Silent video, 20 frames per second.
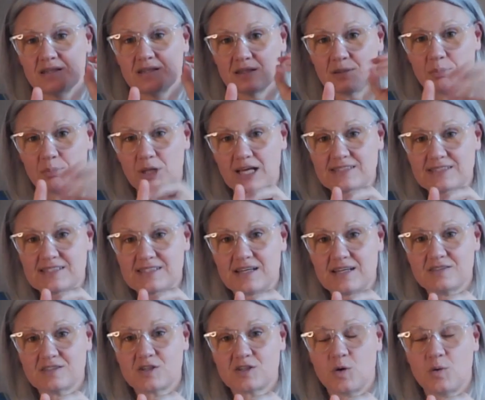the blood
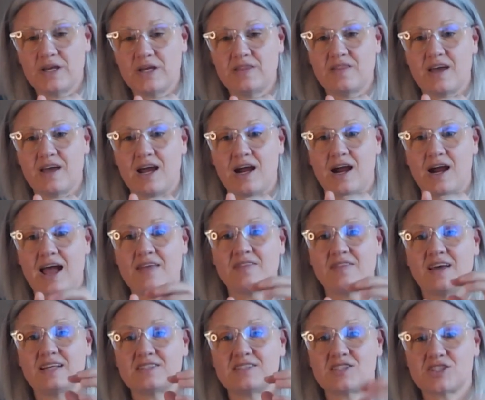cells go in there and
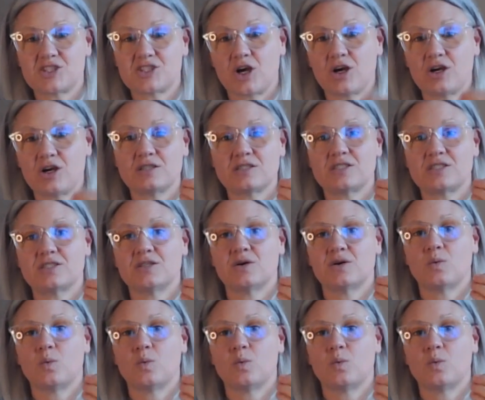they start